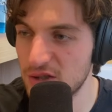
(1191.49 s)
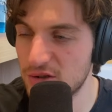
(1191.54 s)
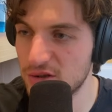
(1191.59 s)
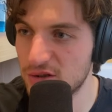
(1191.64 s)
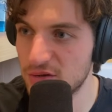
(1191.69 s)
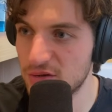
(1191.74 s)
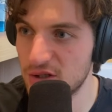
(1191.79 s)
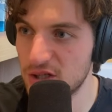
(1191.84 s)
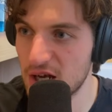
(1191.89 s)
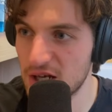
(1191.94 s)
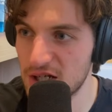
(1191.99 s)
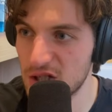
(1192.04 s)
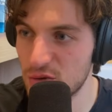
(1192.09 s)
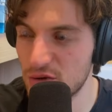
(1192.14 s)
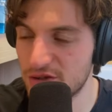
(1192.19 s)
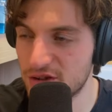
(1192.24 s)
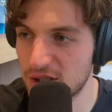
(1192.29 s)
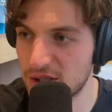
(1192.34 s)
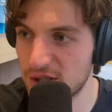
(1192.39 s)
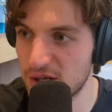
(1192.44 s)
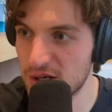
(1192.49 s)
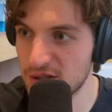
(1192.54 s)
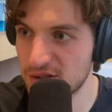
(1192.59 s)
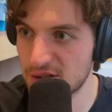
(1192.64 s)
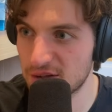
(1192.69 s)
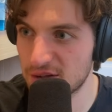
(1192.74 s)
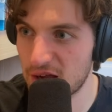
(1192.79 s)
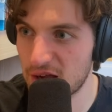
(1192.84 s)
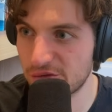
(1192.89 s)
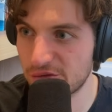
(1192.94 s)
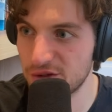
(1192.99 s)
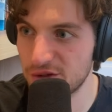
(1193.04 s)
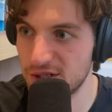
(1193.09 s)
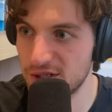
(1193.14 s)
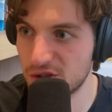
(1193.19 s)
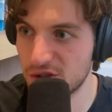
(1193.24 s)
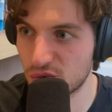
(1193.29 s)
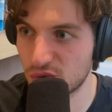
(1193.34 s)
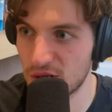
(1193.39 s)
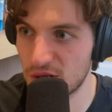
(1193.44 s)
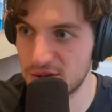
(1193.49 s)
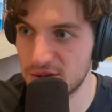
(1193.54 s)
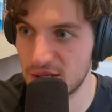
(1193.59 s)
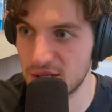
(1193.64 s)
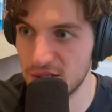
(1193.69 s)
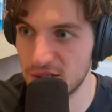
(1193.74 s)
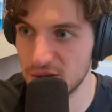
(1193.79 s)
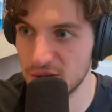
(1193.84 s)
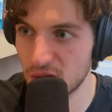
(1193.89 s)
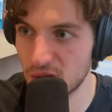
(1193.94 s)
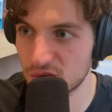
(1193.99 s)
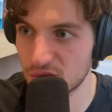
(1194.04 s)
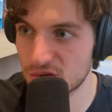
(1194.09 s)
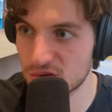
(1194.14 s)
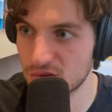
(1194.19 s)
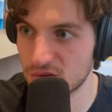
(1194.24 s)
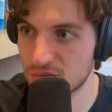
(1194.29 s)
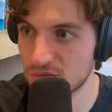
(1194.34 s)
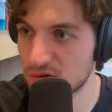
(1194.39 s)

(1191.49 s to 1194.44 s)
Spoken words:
the idea with Tana is that every day create daily notes.